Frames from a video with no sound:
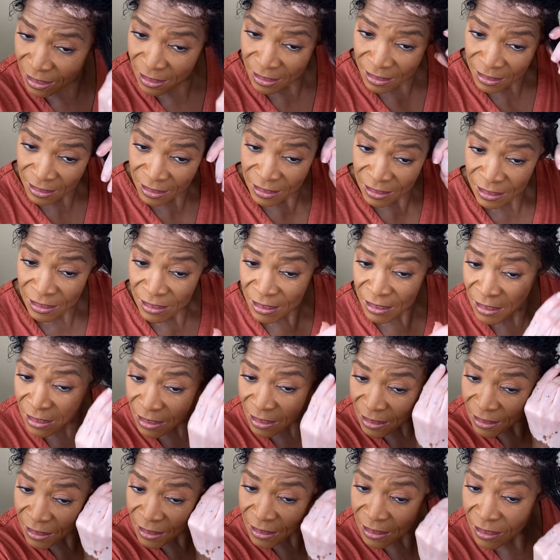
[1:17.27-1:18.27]

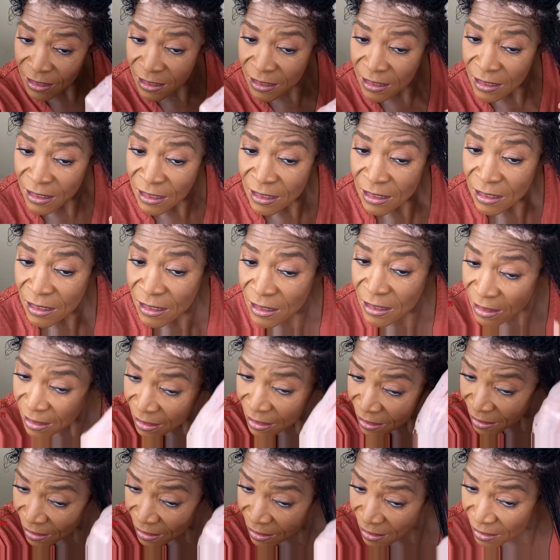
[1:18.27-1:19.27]

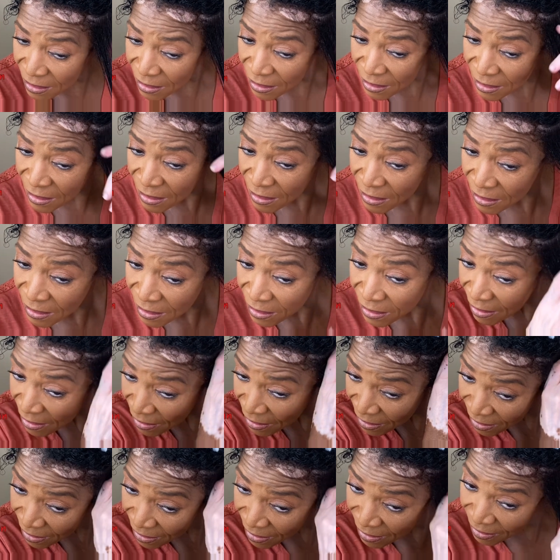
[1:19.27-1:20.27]

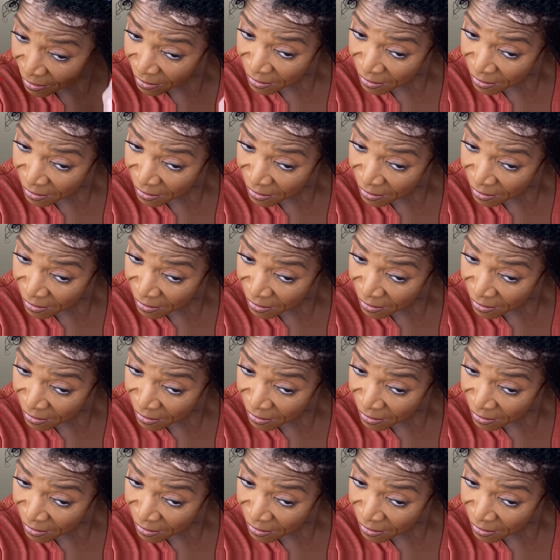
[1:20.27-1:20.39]
(no one is talking)